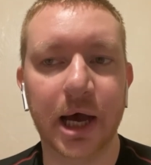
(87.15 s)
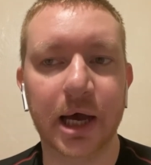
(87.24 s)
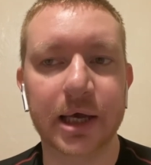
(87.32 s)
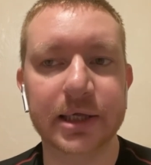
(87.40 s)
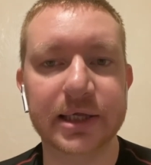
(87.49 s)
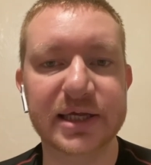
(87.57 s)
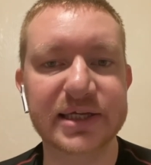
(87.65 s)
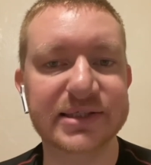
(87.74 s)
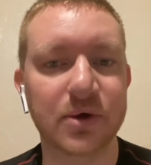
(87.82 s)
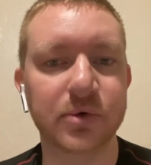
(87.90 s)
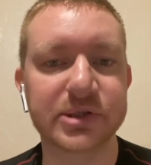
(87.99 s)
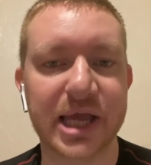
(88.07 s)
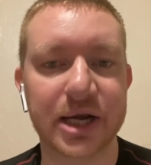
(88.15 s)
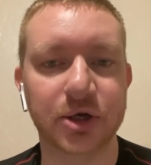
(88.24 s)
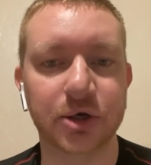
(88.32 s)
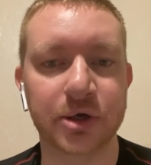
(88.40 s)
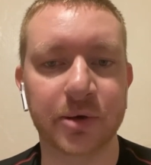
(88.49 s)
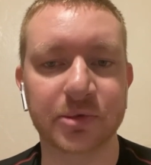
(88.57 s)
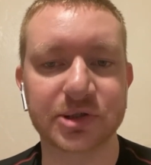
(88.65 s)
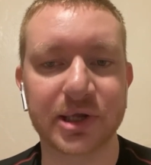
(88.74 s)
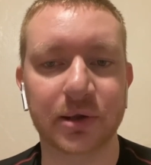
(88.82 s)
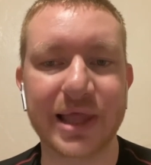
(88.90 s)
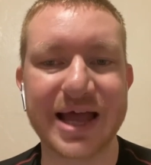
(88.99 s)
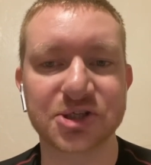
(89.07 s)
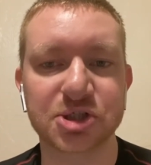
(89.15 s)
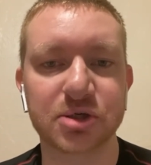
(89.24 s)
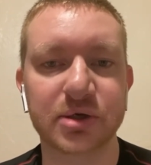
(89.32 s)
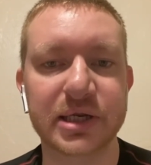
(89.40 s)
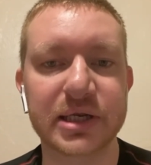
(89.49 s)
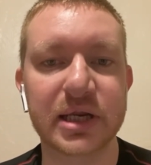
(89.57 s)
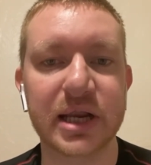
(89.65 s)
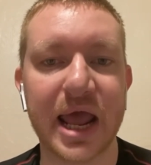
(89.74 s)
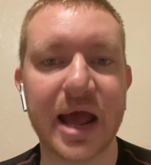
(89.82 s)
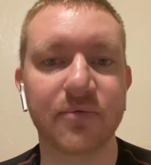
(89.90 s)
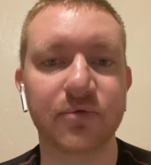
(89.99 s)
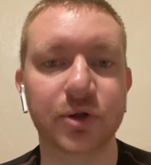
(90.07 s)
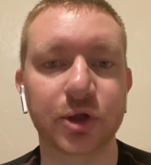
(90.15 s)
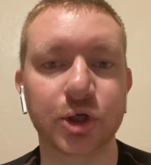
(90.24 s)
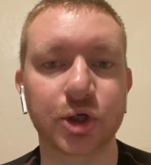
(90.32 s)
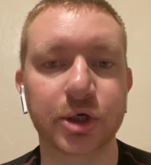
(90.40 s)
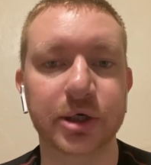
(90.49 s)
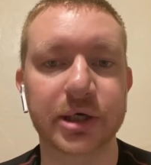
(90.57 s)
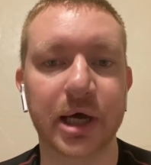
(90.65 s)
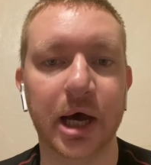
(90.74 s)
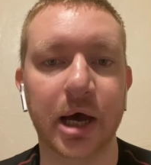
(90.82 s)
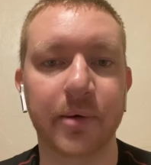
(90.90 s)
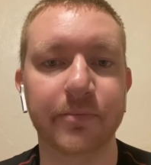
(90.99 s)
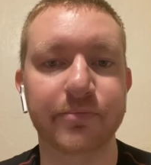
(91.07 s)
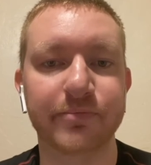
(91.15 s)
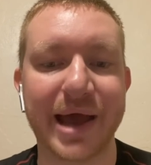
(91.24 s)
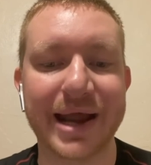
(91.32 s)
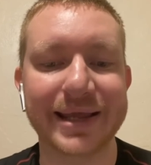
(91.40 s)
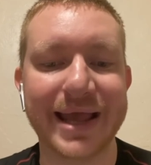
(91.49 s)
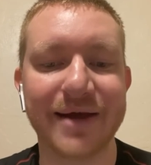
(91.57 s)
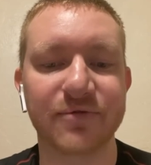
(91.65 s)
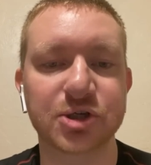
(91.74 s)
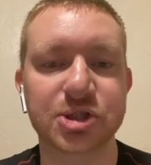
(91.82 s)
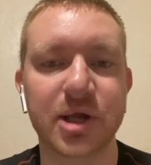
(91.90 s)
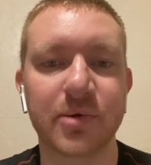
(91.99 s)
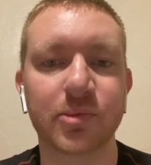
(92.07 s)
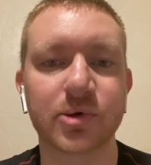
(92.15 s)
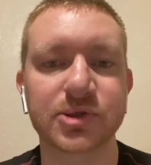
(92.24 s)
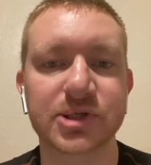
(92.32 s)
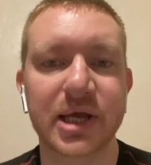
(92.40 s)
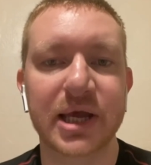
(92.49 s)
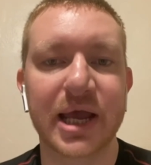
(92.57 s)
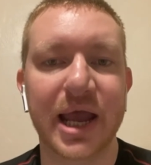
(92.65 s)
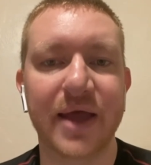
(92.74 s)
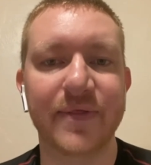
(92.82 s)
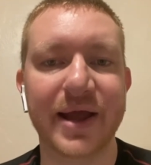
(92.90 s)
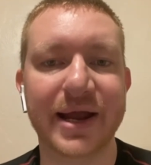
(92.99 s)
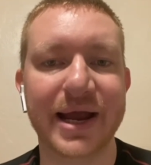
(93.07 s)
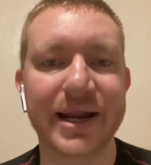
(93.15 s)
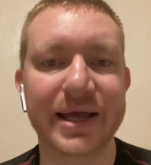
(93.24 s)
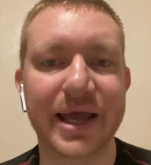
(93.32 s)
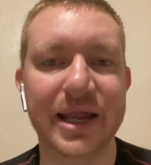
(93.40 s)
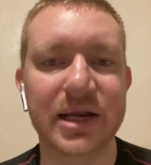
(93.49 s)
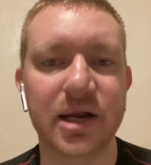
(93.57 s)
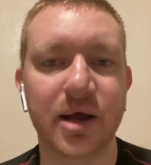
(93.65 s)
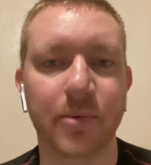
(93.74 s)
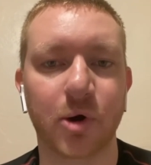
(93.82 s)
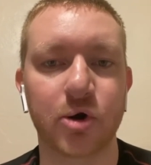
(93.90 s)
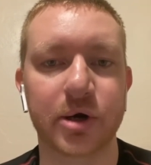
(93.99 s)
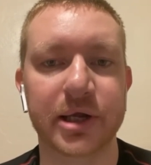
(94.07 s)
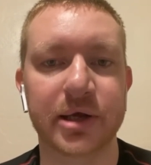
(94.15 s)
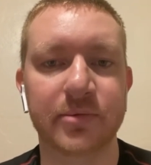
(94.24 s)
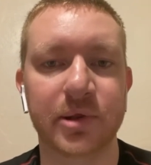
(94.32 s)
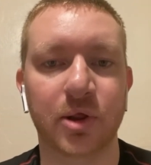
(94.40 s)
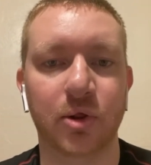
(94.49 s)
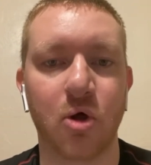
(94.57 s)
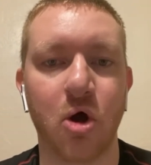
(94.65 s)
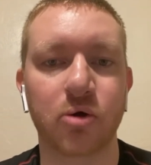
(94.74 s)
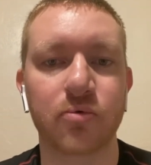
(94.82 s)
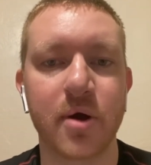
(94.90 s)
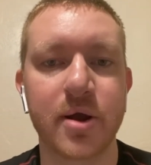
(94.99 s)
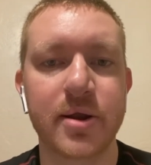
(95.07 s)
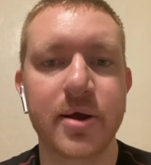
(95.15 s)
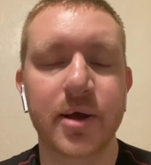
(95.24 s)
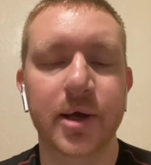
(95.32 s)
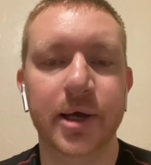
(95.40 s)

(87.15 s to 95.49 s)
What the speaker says: he's always had good numbers. Now, last year he didn't have really good batting average numbers, and that kind of ended up hurting him in the long run.